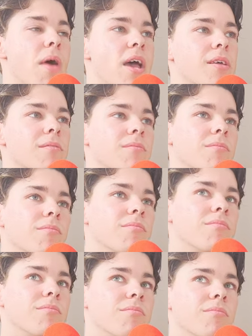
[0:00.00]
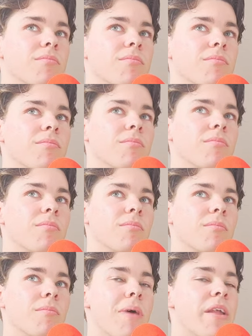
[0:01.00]
might
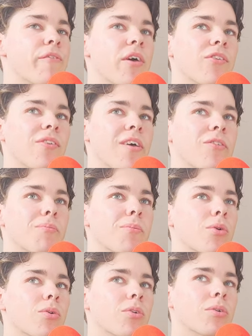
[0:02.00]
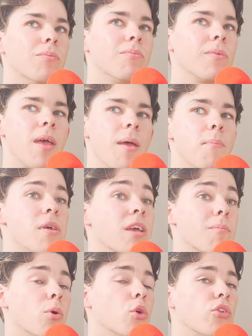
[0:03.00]
manifest as
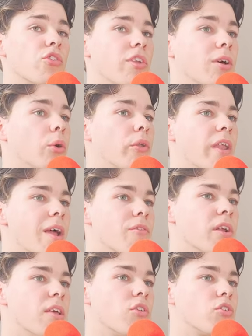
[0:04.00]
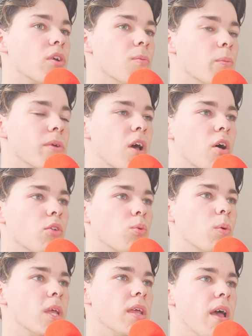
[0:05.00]
being more still than ever in history, but because
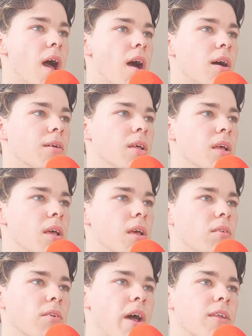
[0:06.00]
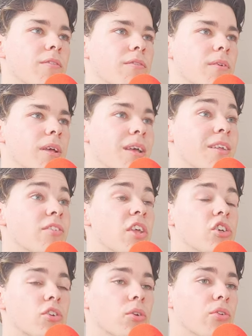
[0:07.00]
we are kind of
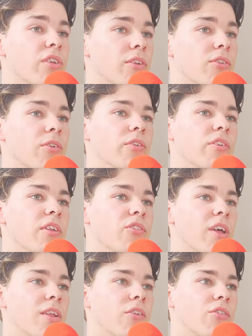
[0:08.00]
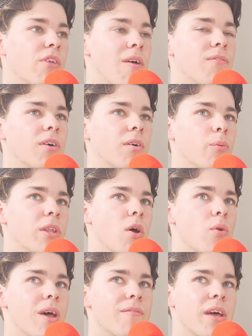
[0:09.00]
digital citizens in a sense, I feel like we
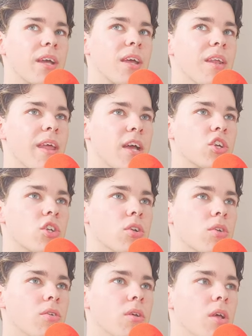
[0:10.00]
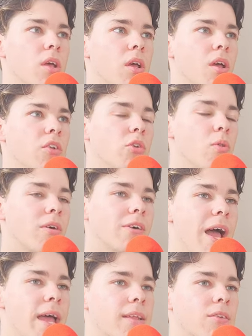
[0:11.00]
don't have that connection to the
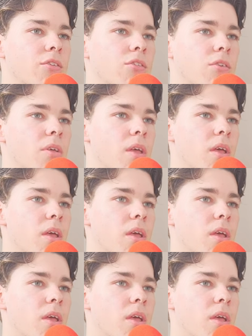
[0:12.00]
land